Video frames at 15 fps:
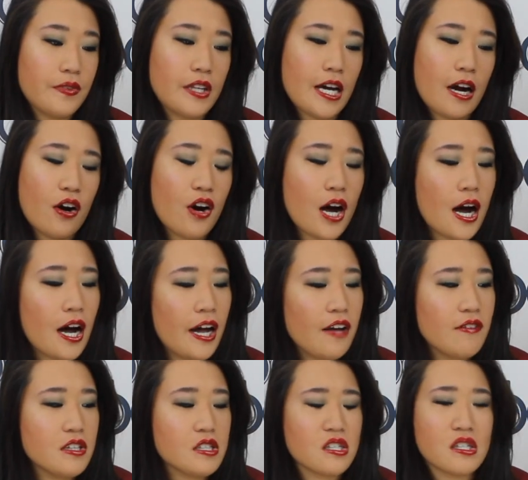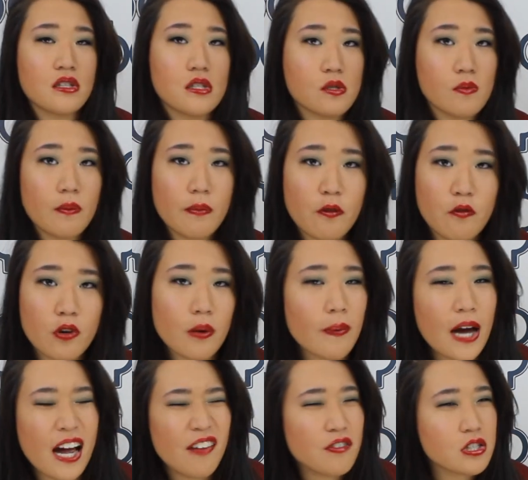Now, I haven't seen this one before,
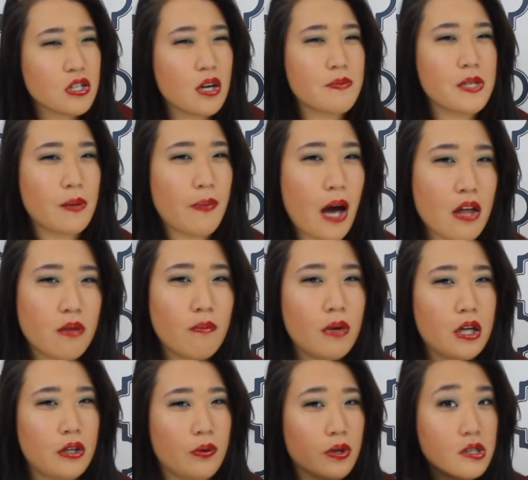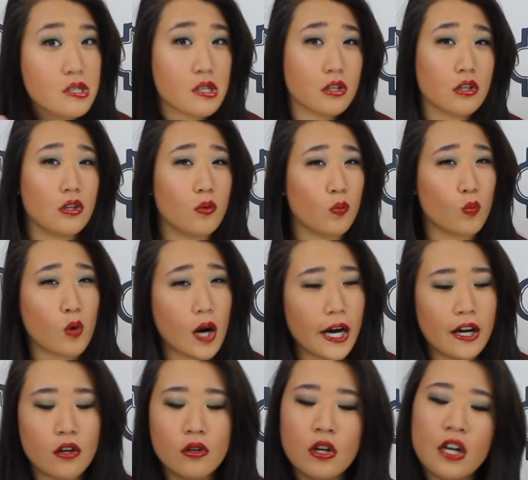but I haven't shopped at Bath & Body Works in a good
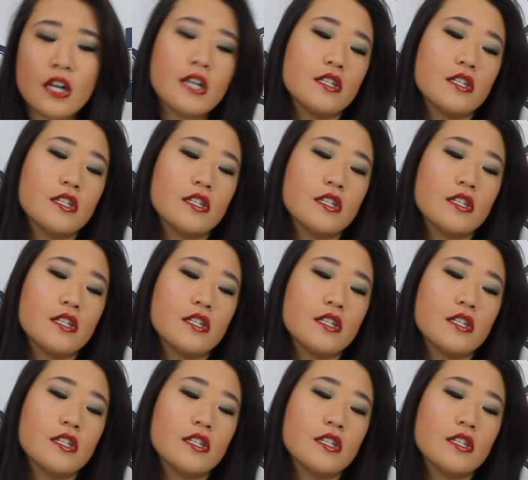while.